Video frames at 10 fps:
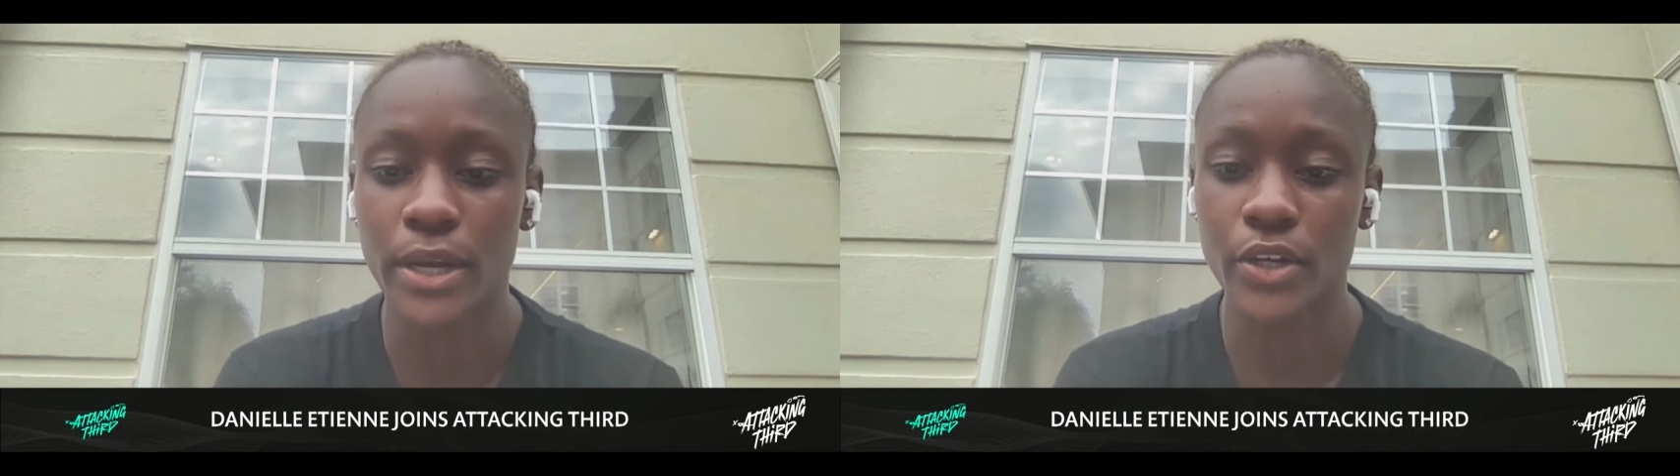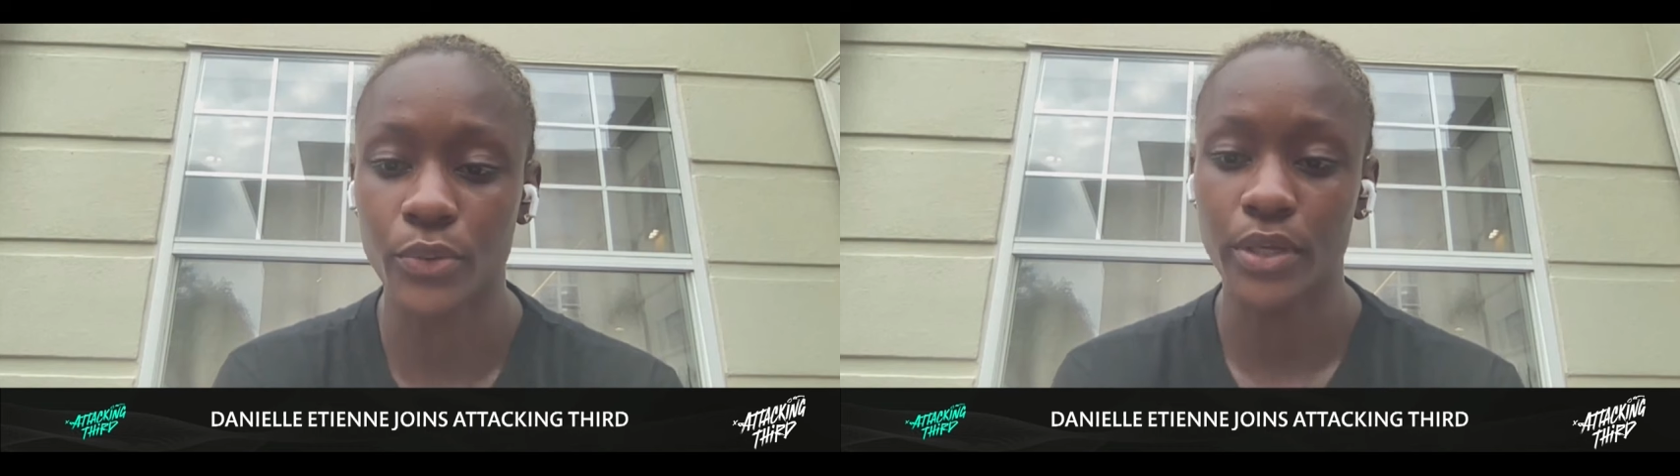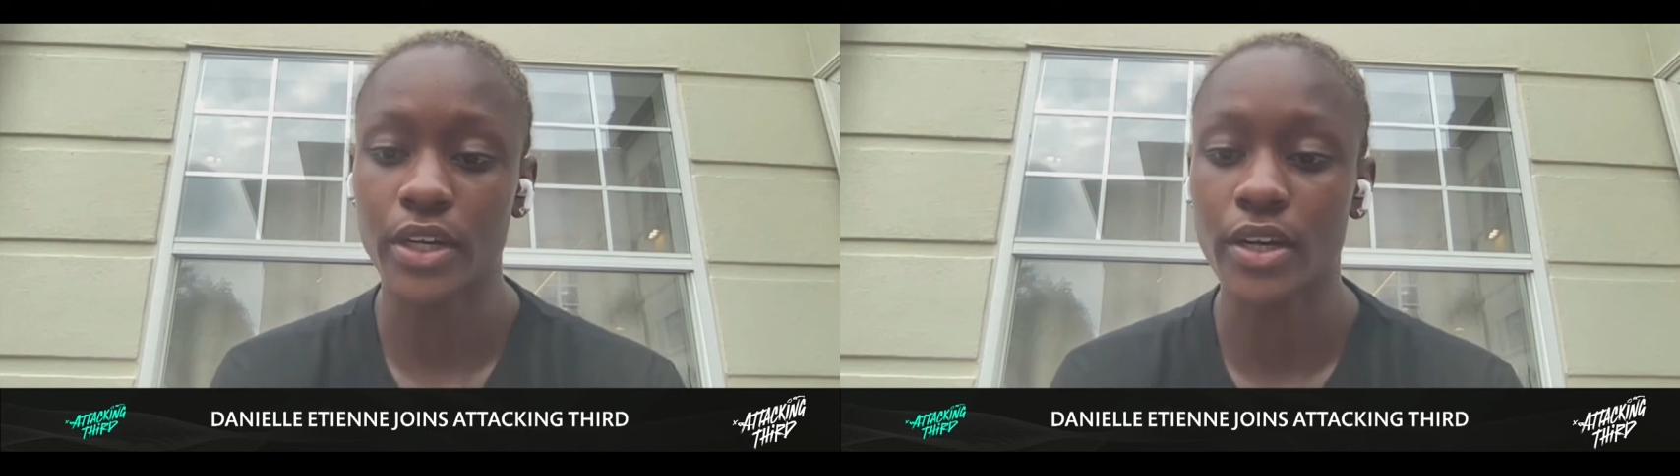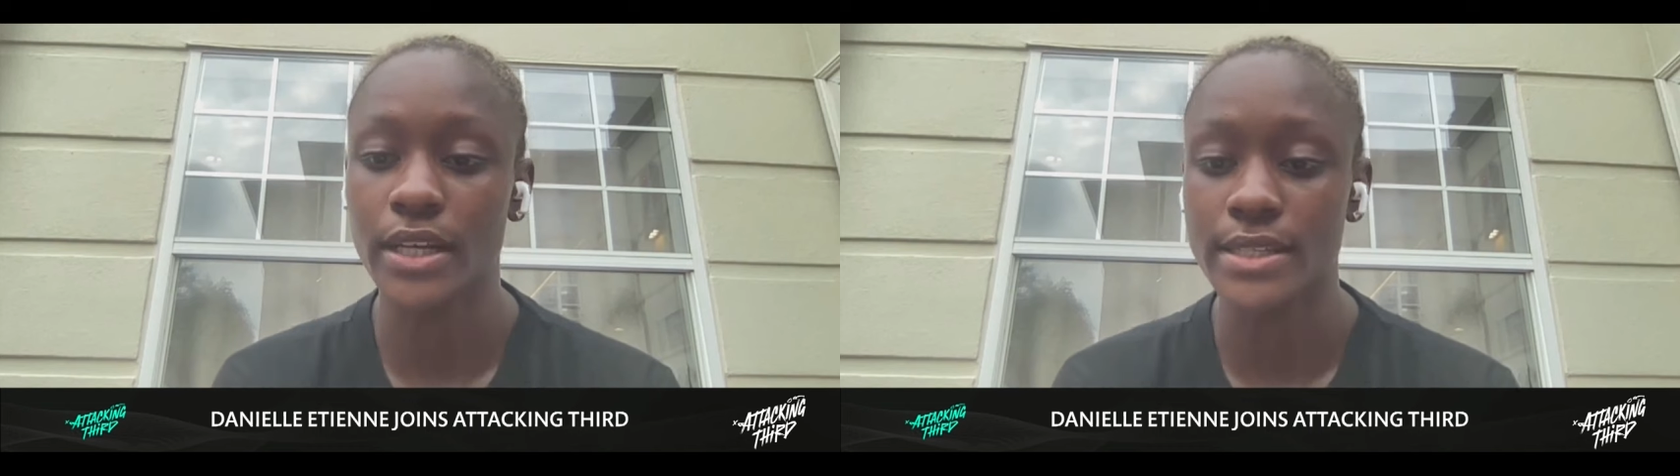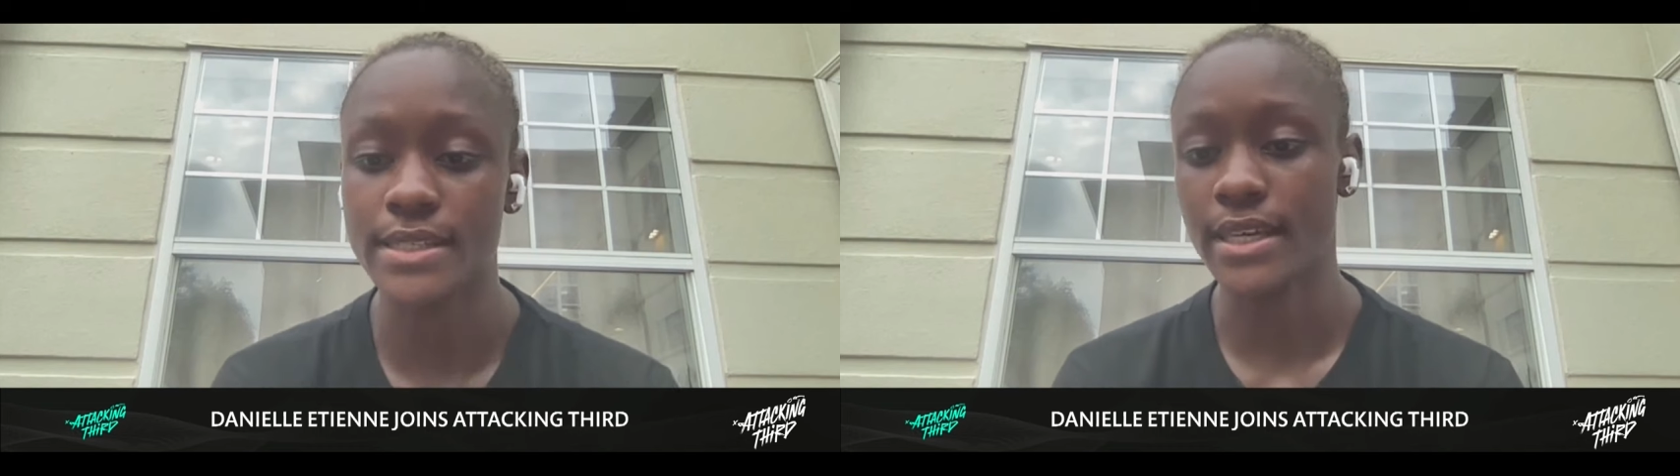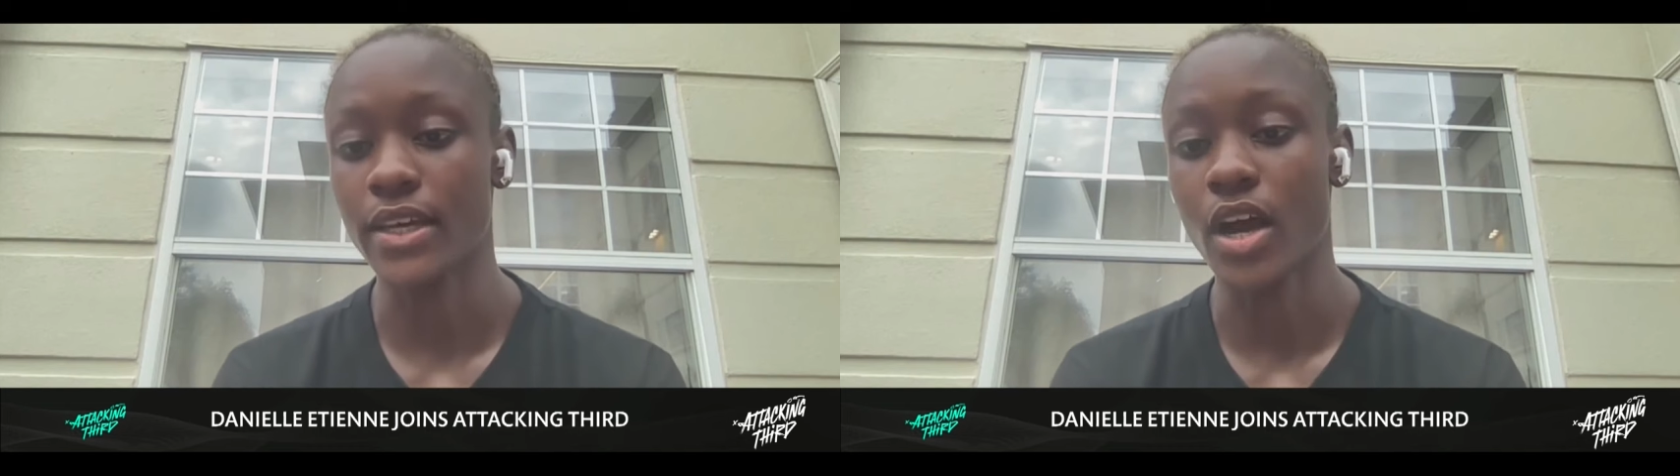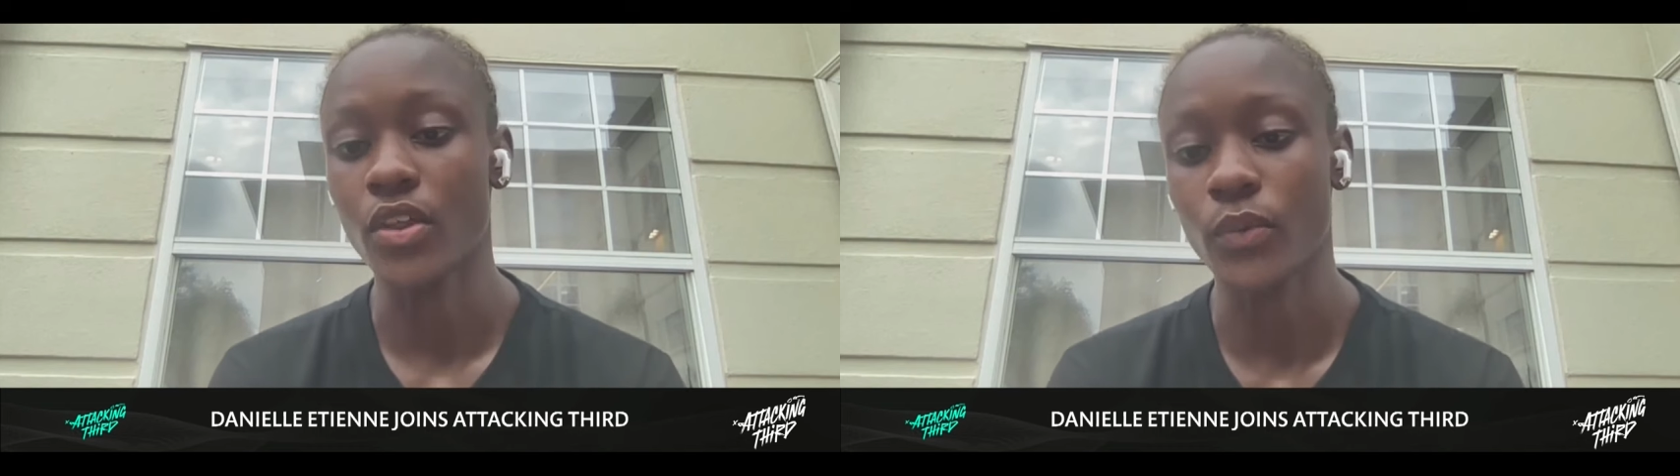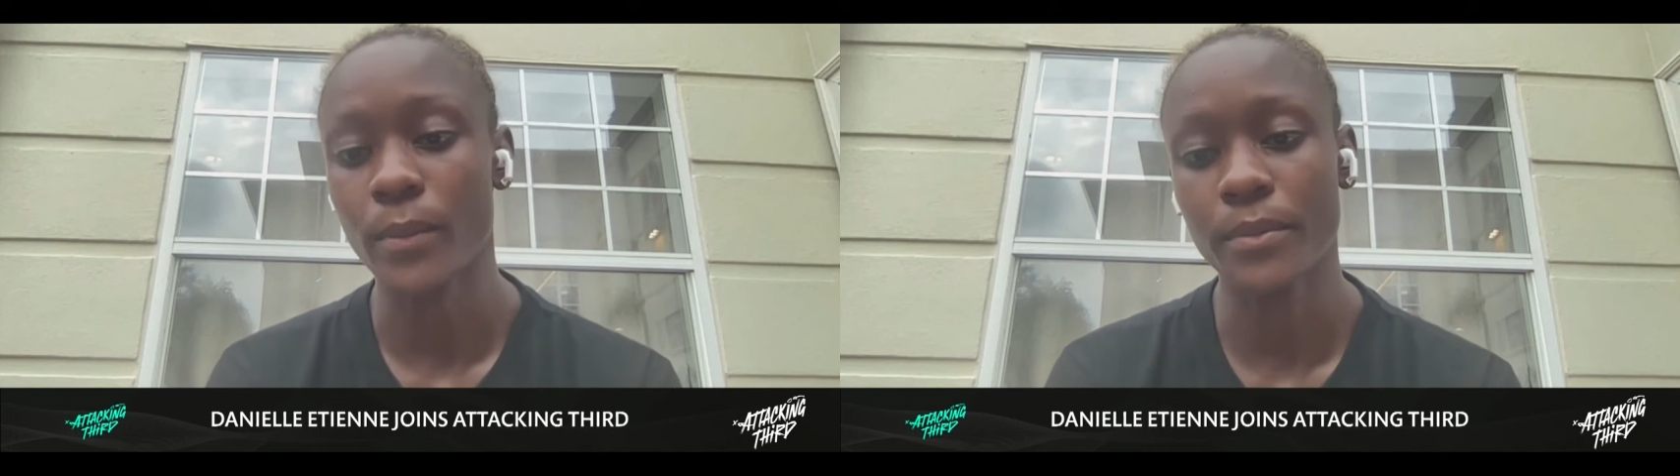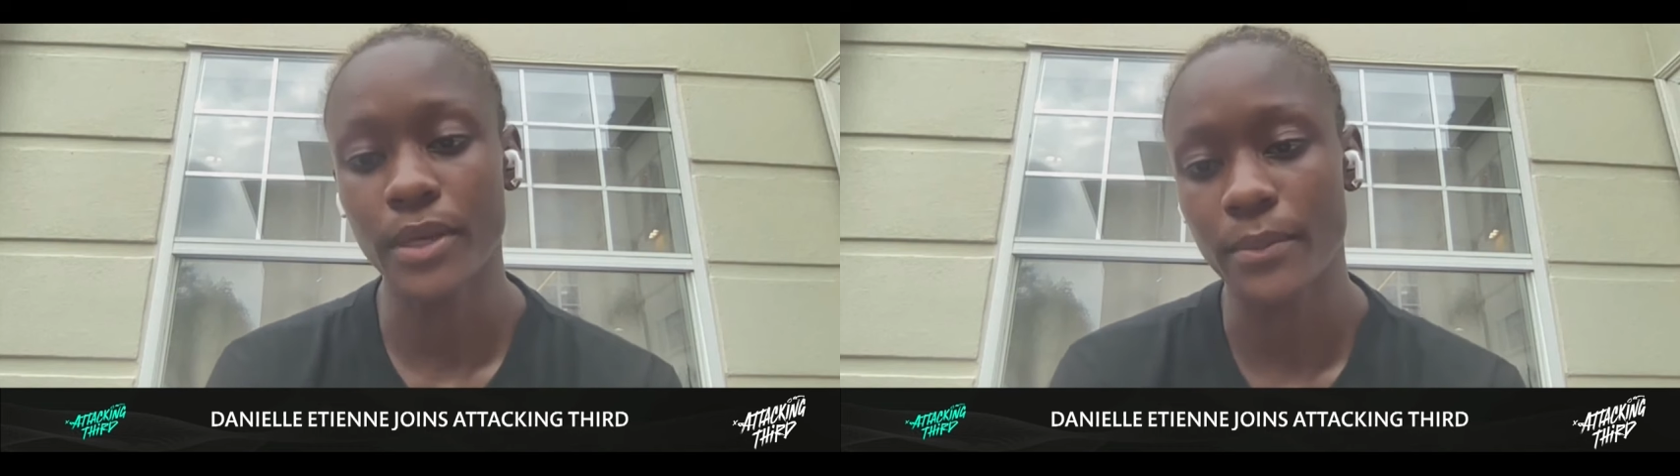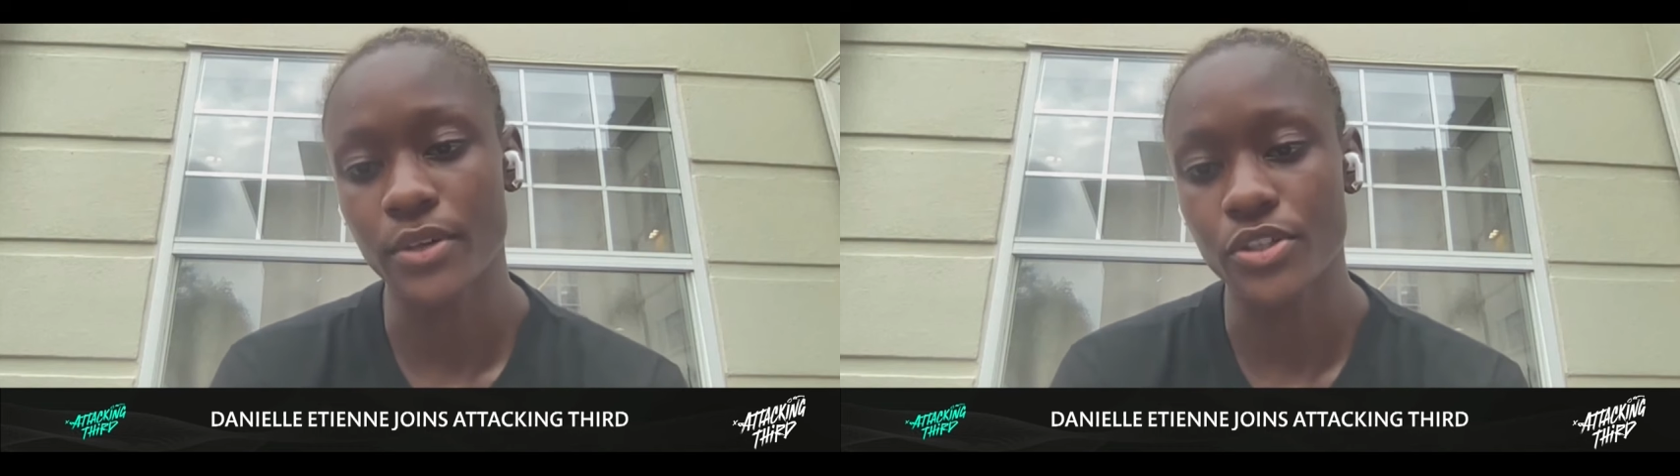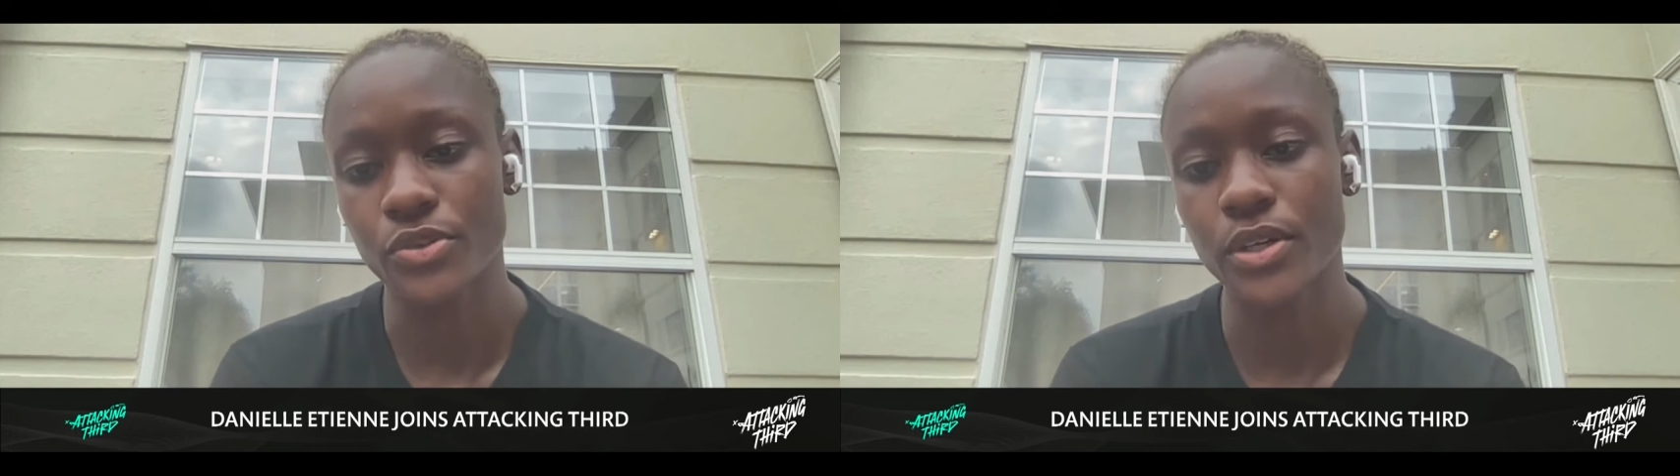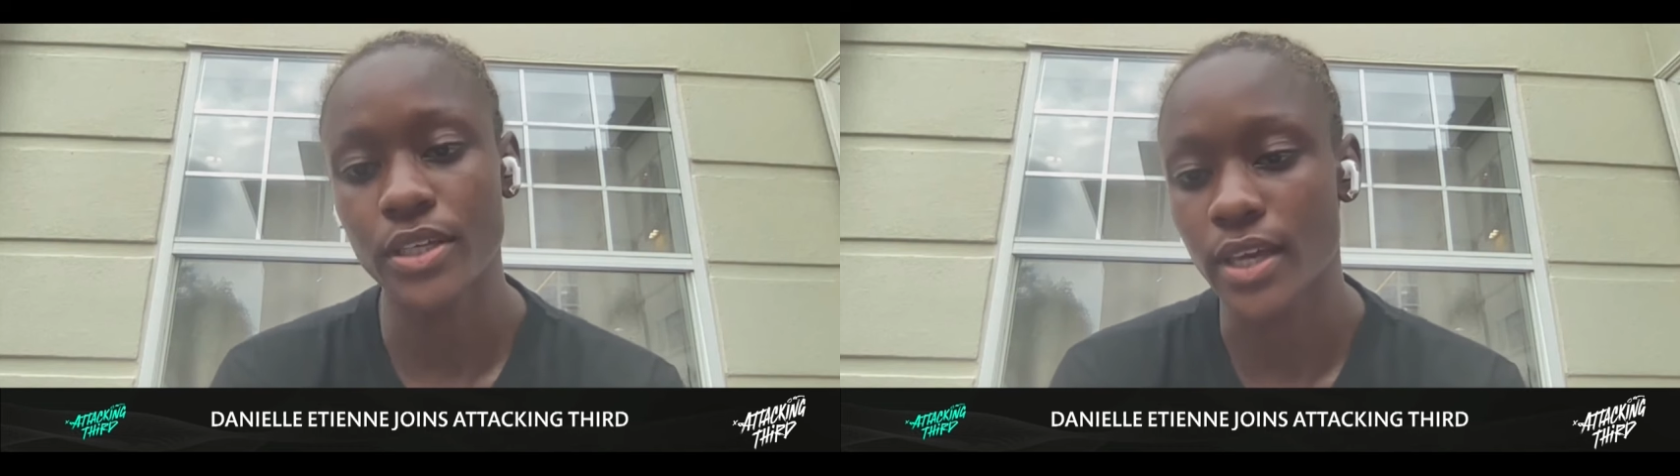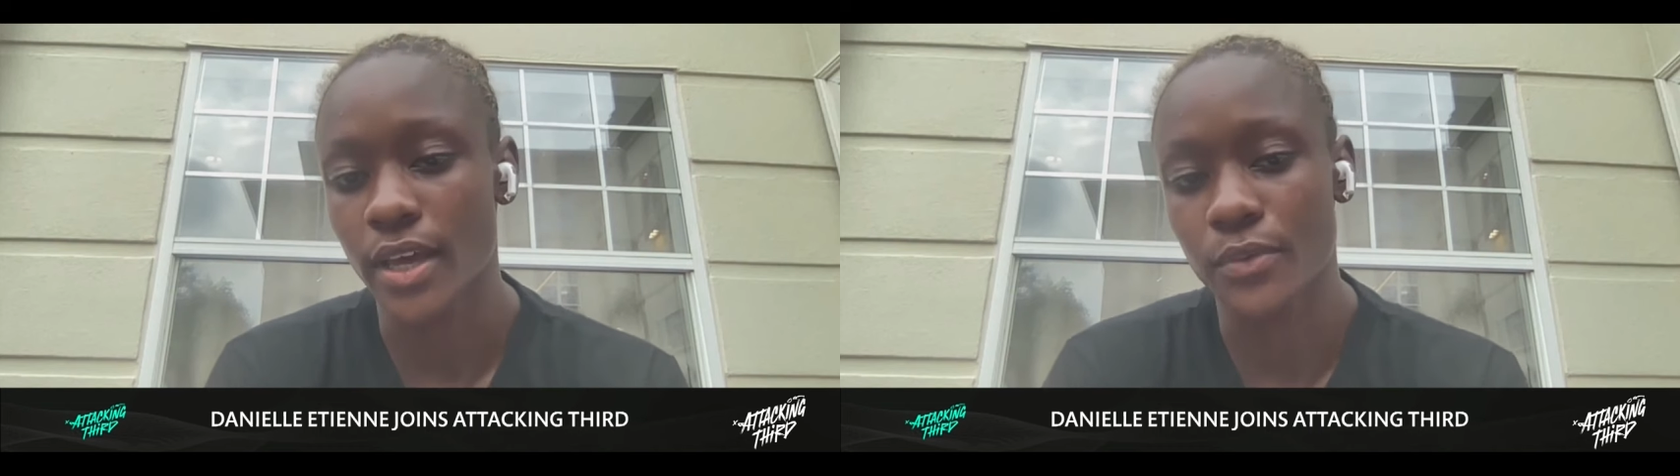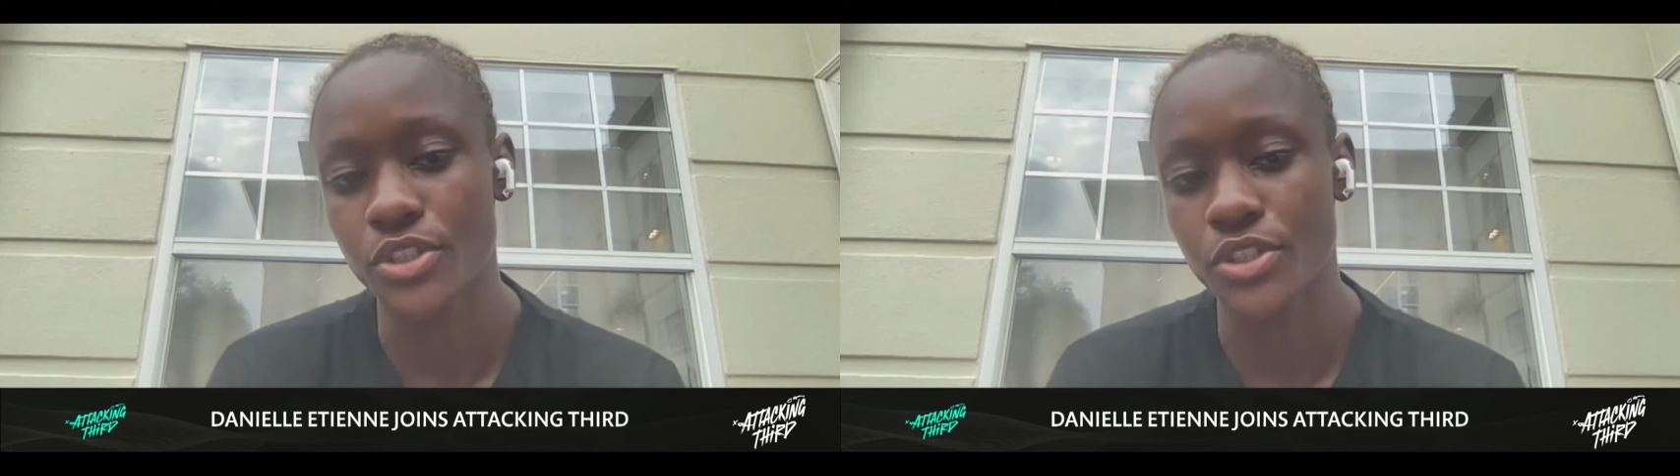for my career and seeing other women be able to do it.